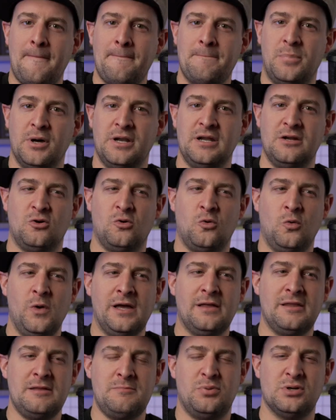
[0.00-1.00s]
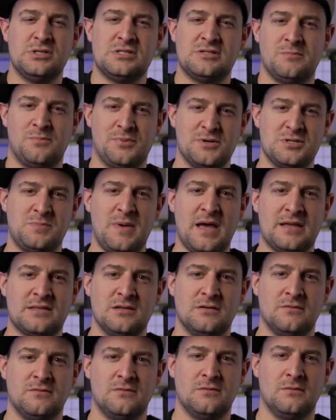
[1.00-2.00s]
But it quickly puts in
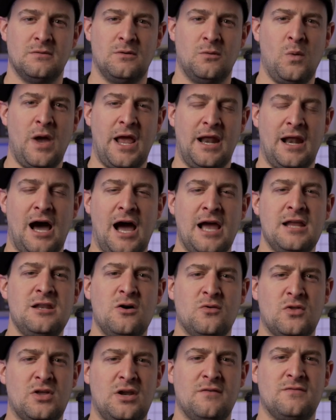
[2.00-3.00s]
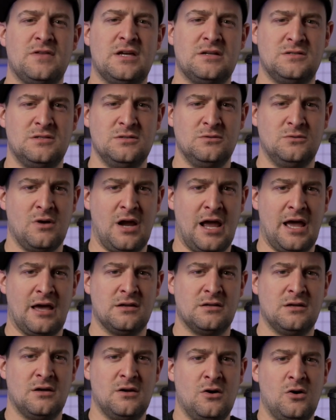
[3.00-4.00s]
perspective wait, I know that of that two
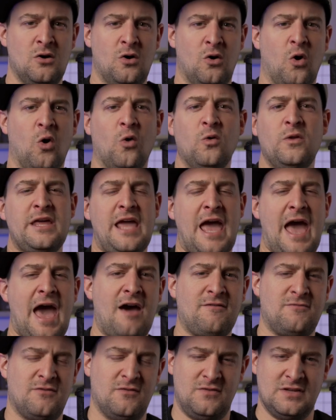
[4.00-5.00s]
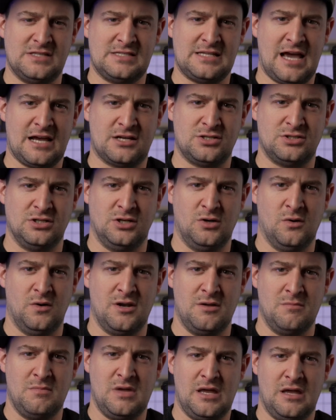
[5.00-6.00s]
grand, only half of it's actually
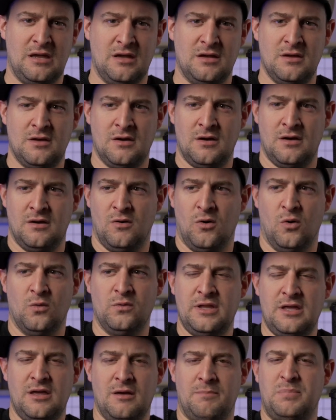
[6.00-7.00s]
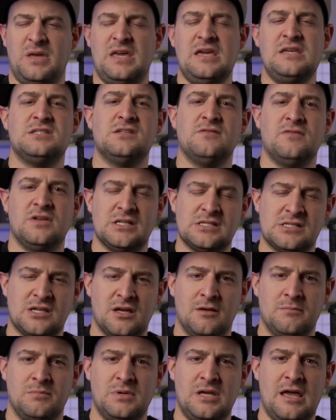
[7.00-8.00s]
going to me. Only a piece of it is
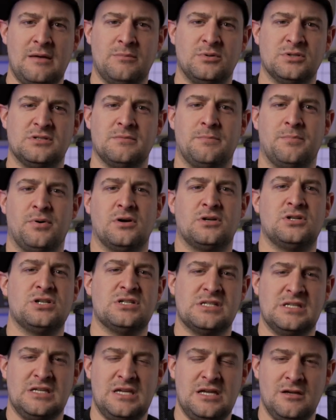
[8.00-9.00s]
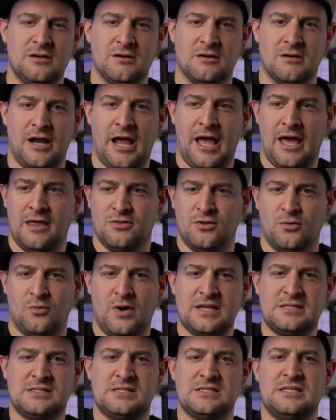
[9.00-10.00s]
going to be able to purchase gear, and the
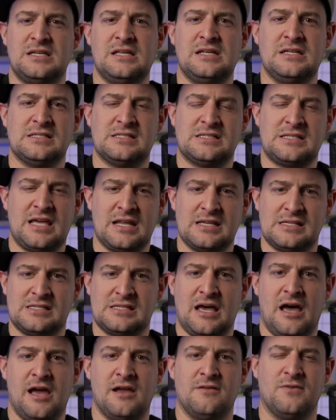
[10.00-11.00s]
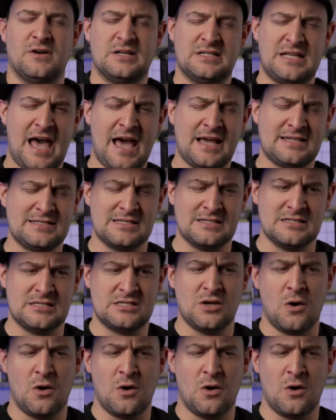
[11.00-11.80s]
rest is getting set aside for taxes.